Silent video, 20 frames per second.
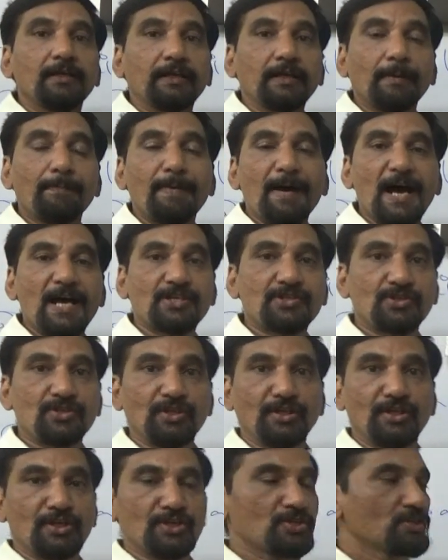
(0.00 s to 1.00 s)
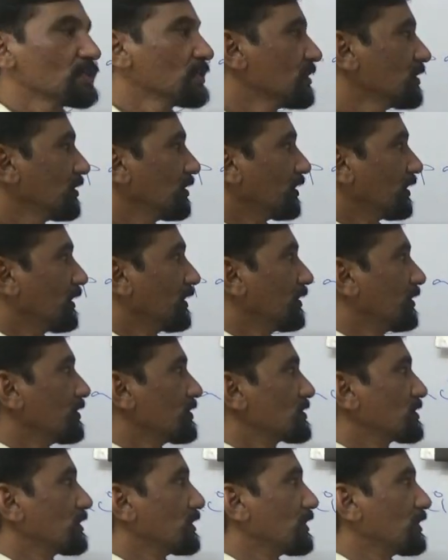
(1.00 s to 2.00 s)
capacitors in
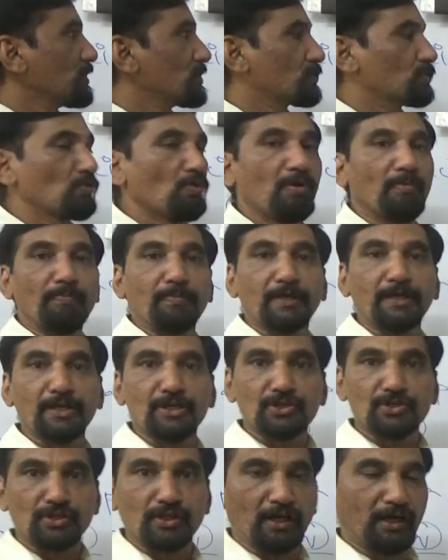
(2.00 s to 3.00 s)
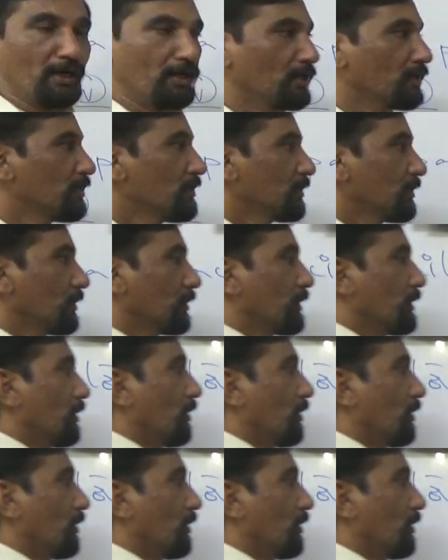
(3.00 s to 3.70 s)
series combination, they